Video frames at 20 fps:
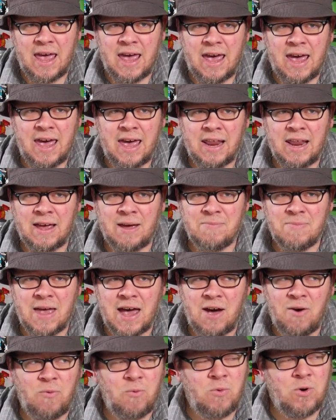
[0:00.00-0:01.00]
and I'm
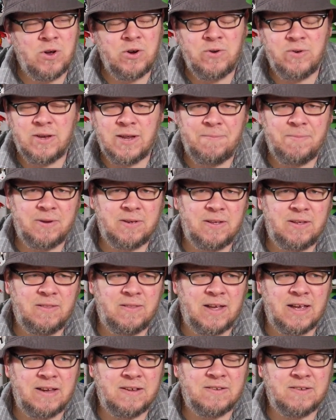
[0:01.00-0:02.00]
not one who typically
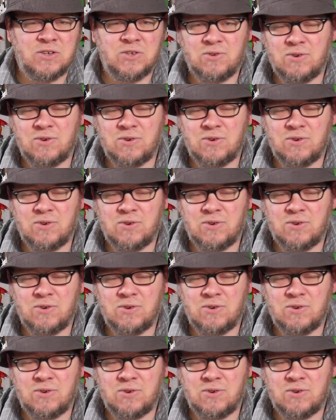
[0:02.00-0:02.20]
likes in